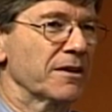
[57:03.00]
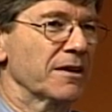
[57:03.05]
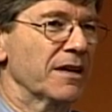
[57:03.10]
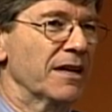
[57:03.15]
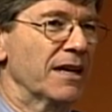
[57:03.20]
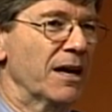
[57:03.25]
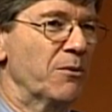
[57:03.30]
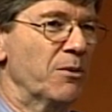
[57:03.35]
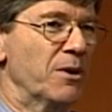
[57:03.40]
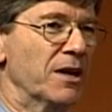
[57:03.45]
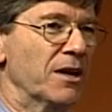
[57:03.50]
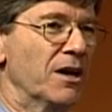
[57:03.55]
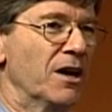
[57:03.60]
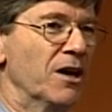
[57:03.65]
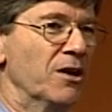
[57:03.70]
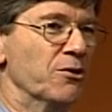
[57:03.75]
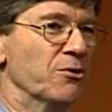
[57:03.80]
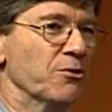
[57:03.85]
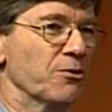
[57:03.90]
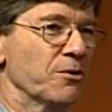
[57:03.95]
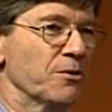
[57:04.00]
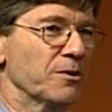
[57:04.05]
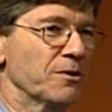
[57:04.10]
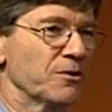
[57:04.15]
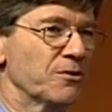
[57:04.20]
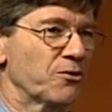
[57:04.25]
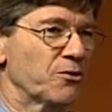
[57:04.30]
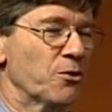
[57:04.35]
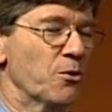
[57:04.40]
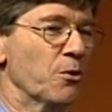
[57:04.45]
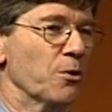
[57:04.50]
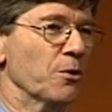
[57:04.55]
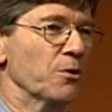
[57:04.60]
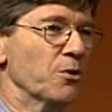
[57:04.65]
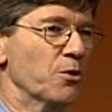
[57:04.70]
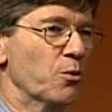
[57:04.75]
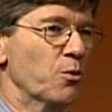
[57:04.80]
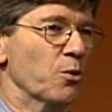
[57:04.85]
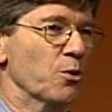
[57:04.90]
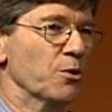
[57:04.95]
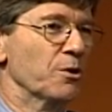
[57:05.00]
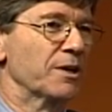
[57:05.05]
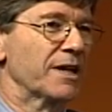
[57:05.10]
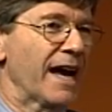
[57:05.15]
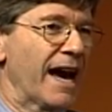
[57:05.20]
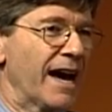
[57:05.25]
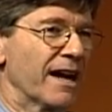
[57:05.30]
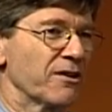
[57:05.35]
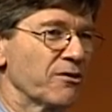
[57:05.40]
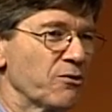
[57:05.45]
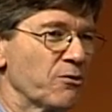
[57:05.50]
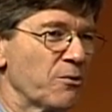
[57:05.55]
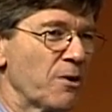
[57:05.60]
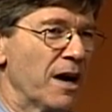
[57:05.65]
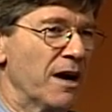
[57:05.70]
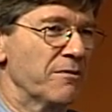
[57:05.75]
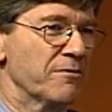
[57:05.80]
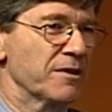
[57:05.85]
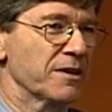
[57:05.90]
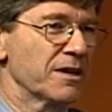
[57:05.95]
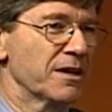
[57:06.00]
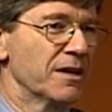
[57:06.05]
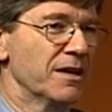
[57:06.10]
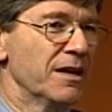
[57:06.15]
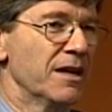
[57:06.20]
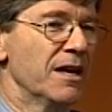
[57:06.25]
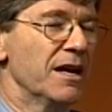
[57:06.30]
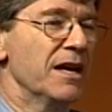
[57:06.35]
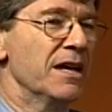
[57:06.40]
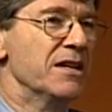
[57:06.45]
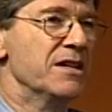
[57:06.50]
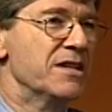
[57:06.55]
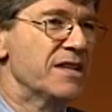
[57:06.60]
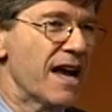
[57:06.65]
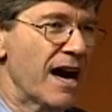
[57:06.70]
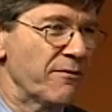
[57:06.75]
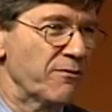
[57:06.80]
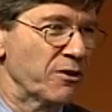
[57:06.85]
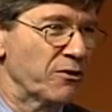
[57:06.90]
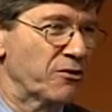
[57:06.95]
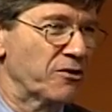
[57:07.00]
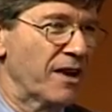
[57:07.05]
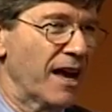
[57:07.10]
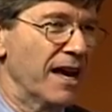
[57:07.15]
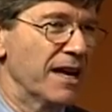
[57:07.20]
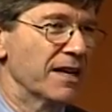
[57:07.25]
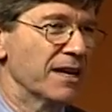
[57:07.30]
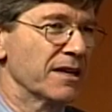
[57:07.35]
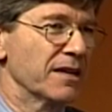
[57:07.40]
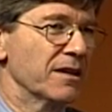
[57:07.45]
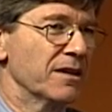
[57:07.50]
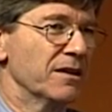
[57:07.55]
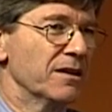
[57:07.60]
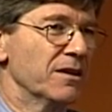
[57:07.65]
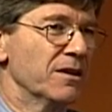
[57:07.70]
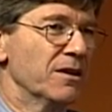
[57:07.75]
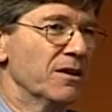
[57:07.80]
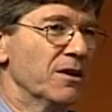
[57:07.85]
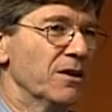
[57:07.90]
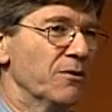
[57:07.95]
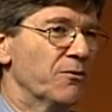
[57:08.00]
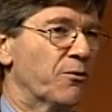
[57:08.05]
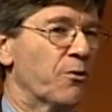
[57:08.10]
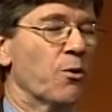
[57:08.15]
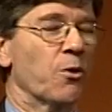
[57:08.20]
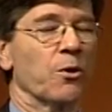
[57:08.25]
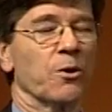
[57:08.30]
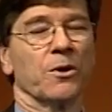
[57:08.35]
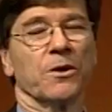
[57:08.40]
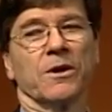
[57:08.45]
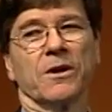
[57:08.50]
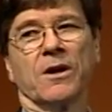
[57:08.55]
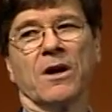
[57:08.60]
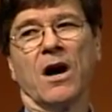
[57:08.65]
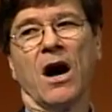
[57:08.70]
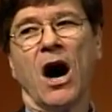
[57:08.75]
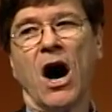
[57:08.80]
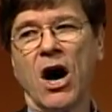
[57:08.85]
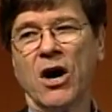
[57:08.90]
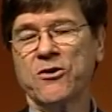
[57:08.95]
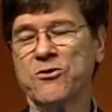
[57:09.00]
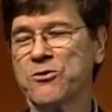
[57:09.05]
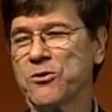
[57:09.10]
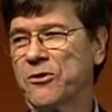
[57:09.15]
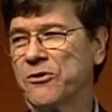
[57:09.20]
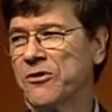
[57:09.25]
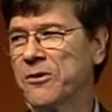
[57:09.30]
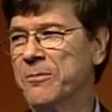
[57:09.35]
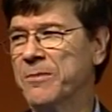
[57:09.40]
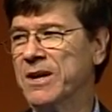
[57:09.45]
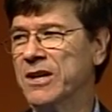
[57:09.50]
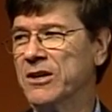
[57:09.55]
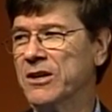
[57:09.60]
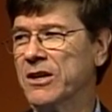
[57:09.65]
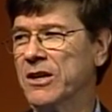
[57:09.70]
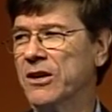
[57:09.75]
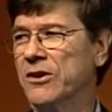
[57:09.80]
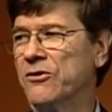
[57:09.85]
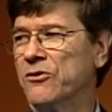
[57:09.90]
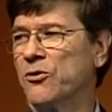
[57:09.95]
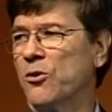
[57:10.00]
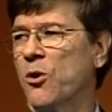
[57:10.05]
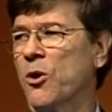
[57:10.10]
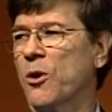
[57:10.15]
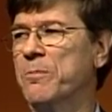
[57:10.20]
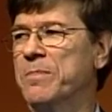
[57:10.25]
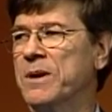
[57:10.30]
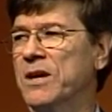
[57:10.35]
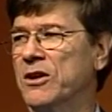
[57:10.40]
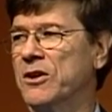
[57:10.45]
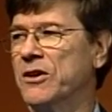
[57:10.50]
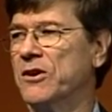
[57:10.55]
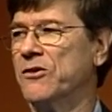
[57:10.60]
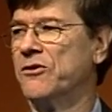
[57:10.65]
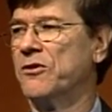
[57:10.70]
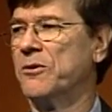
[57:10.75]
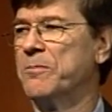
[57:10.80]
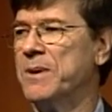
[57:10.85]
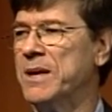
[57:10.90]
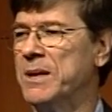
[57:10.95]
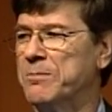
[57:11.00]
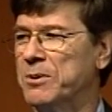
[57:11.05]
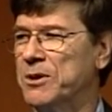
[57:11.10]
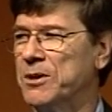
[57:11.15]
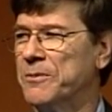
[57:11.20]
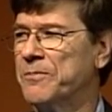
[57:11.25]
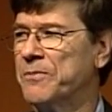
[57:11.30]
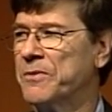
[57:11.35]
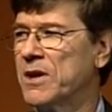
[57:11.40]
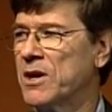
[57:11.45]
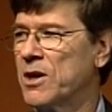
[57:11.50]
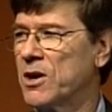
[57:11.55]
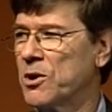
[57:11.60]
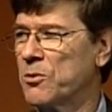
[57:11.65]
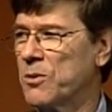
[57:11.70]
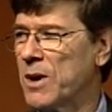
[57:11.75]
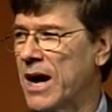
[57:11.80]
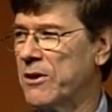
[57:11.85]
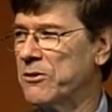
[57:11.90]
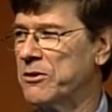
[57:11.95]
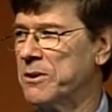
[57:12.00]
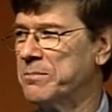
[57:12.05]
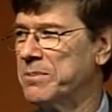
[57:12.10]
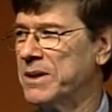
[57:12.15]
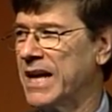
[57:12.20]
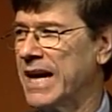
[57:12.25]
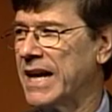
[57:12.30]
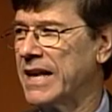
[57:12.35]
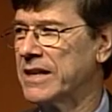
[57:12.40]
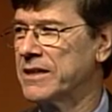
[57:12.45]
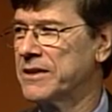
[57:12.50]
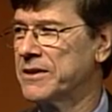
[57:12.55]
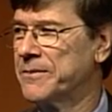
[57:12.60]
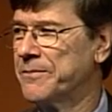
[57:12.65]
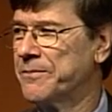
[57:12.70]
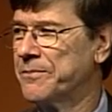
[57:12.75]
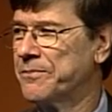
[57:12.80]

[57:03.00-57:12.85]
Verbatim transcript: And I want to underscore the word catastrophic. Devastating for hundreds of millions or billions of people around the planet.